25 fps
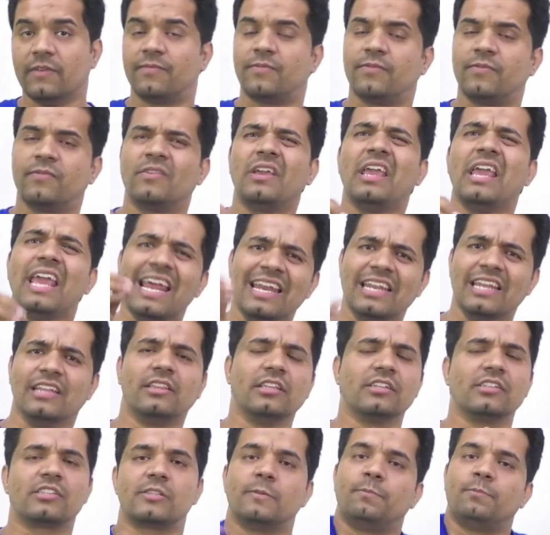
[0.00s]
If
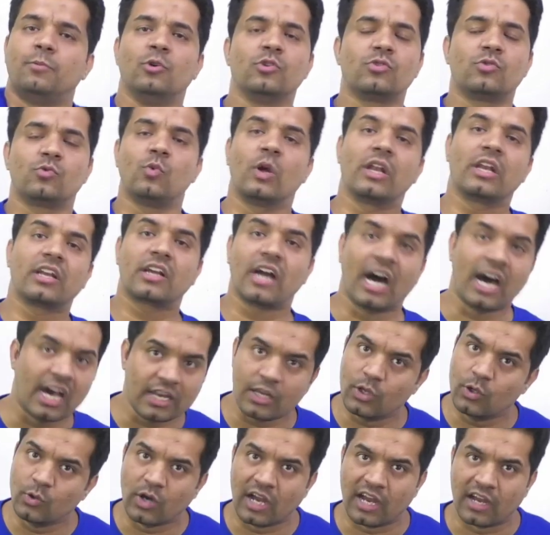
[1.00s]
anything, suppose one
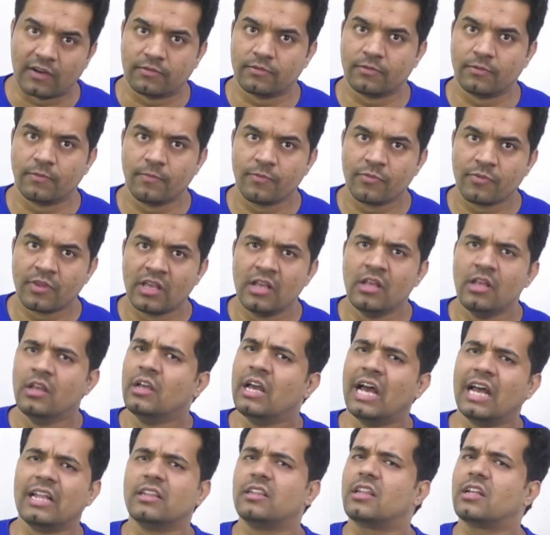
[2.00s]
car you have
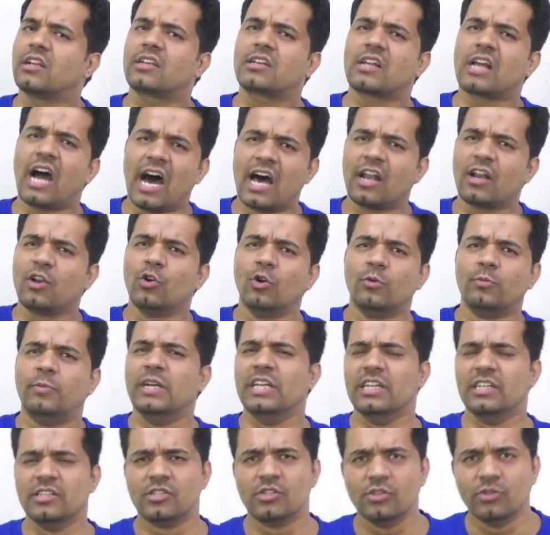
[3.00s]
and that car
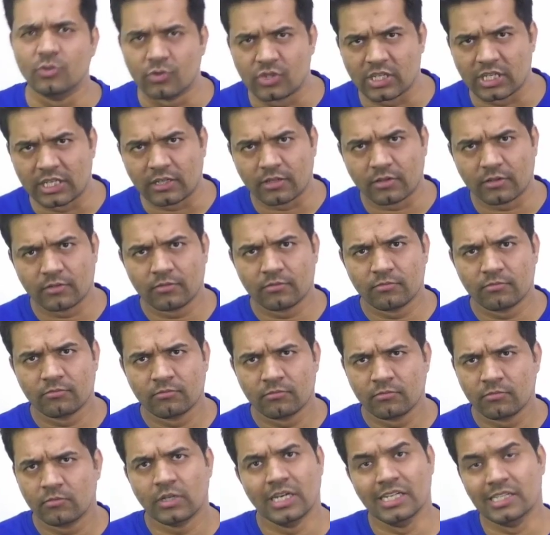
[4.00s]
nobody is using,
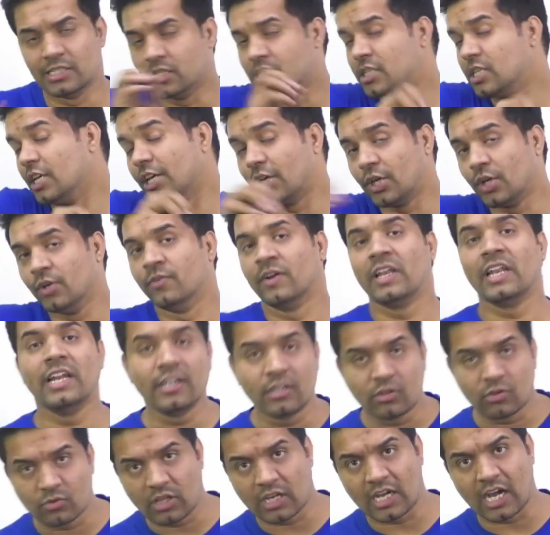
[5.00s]
it is
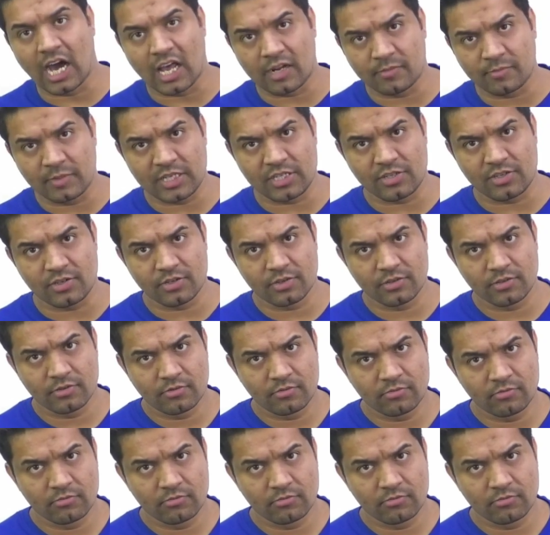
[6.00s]
equivalent to the garbage,